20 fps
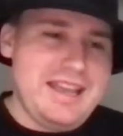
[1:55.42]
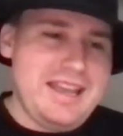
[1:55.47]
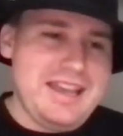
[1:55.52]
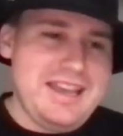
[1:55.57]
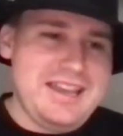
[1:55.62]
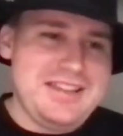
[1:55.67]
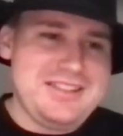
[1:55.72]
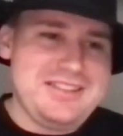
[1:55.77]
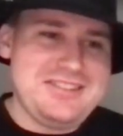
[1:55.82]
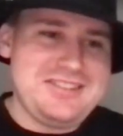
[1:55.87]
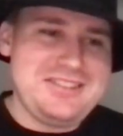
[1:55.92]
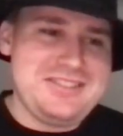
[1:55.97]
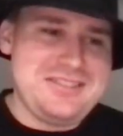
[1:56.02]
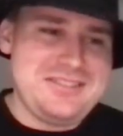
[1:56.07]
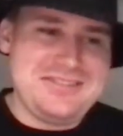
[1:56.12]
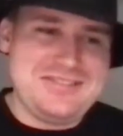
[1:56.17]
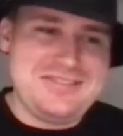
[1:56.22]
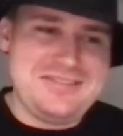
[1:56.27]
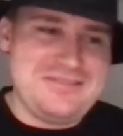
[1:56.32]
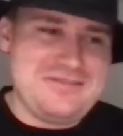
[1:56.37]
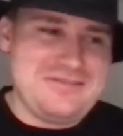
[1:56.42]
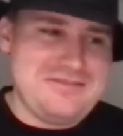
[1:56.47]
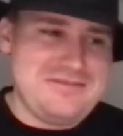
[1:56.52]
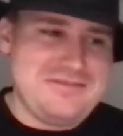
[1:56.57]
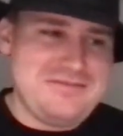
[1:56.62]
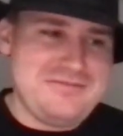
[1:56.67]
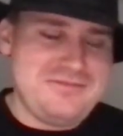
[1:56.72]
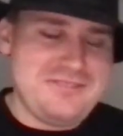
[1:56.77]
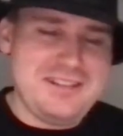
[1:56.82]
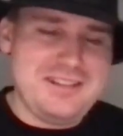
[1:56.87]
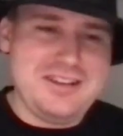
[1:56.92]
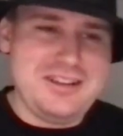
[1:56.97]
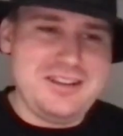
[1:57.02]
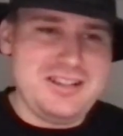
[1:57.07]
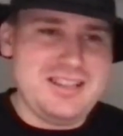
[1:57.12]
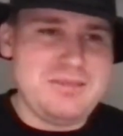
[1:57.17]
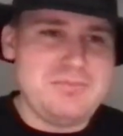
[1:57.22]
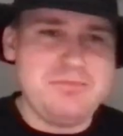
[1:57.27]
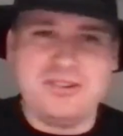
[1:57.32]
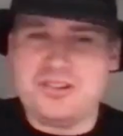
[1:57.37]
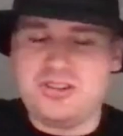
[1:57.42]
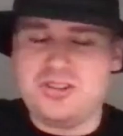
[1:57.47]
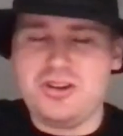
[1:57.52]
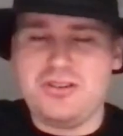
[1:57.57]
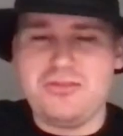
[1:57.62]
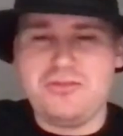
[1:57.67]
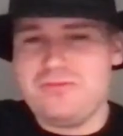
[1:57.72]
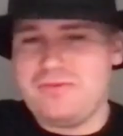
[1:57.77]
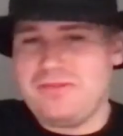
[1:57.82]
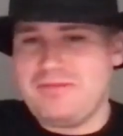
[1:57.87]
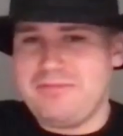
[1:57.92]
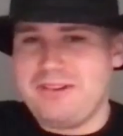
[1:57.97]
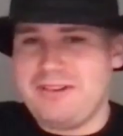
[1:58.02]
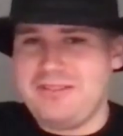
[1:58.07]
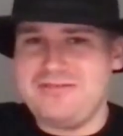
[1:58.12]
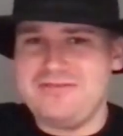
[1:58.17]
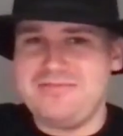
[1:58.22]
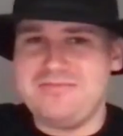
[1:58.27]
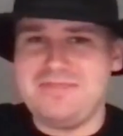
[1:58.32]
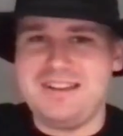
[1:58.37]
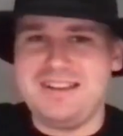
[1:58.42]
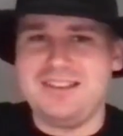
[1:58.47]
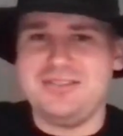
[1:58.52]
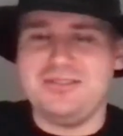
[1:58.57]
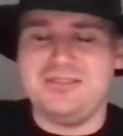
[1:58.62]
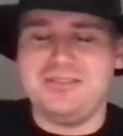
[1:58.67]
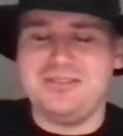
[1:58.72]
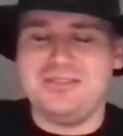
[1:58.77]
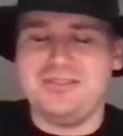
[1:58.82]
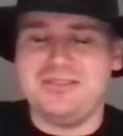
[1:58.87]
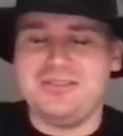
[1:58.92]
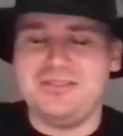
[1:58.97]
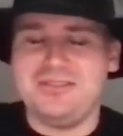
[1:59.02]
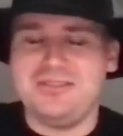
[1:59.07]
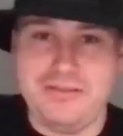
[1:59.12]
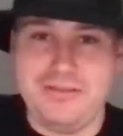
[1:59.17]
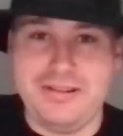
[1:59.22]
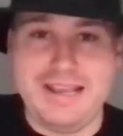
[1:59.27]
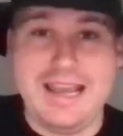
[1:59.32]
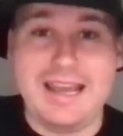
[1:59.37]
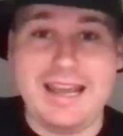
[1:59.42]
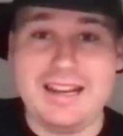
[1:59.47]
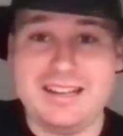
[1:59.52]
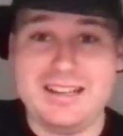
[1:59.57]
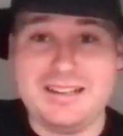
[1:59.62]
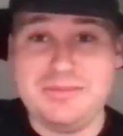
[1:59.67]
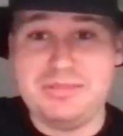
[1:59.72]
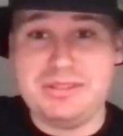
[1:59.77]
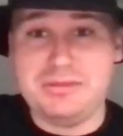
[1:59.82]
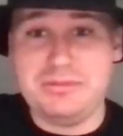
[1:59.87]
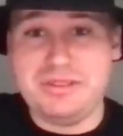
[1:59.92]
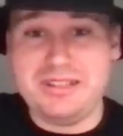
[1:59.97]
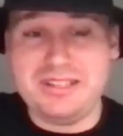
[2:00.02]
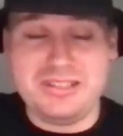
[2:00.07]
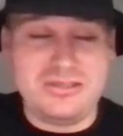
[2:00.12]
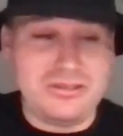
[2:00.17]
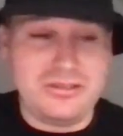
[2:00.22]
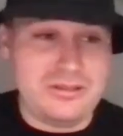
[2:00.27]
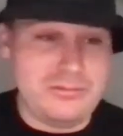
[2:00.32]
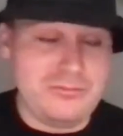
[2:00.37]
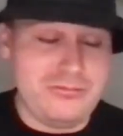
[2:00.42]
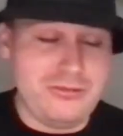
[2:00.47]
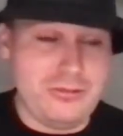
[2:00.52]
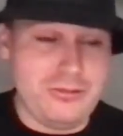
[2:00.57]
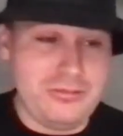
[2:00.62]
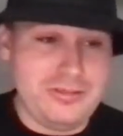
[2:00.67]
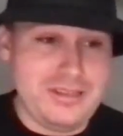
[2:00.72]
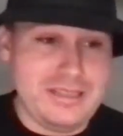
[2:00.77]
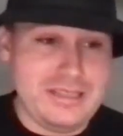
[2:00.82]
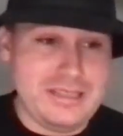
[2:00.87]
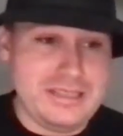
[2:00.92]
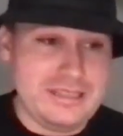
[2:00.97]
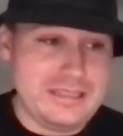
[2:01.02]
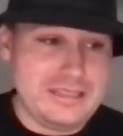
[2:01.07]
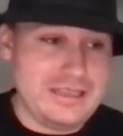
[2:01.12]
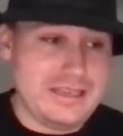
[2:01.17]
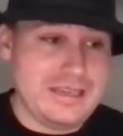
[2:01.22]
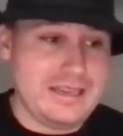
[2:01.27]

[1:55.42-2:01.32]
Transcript: And the video clip I shot with my good mate Josh Setterfield out at Ipswich on a property.